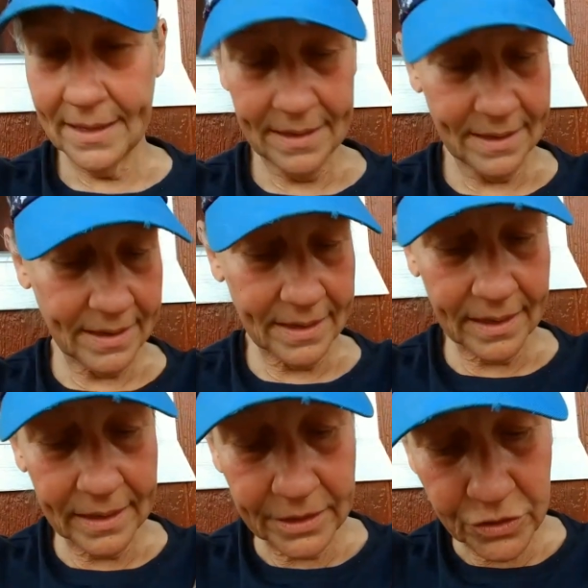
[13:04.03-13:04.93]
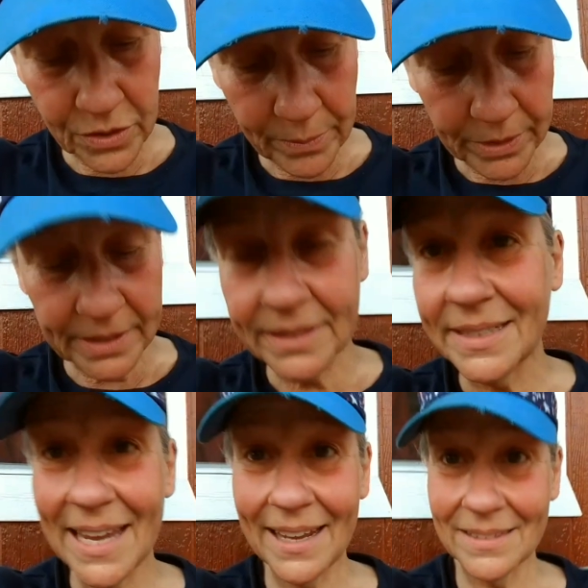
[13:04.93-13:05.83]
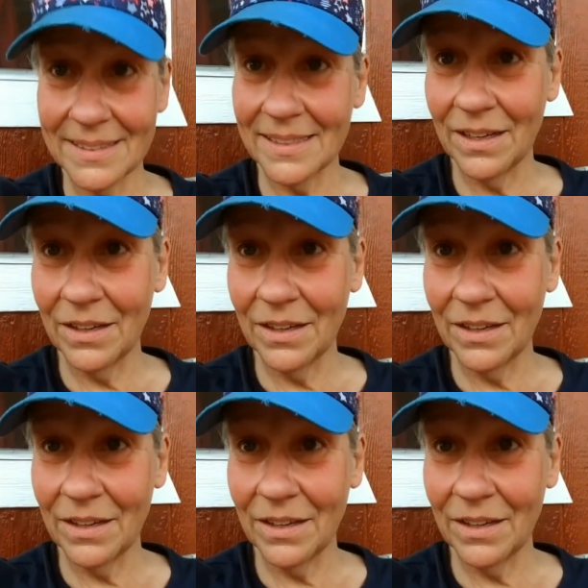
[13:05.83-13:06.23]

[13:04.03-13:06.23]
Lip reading: All right, I gotta try one of these dates,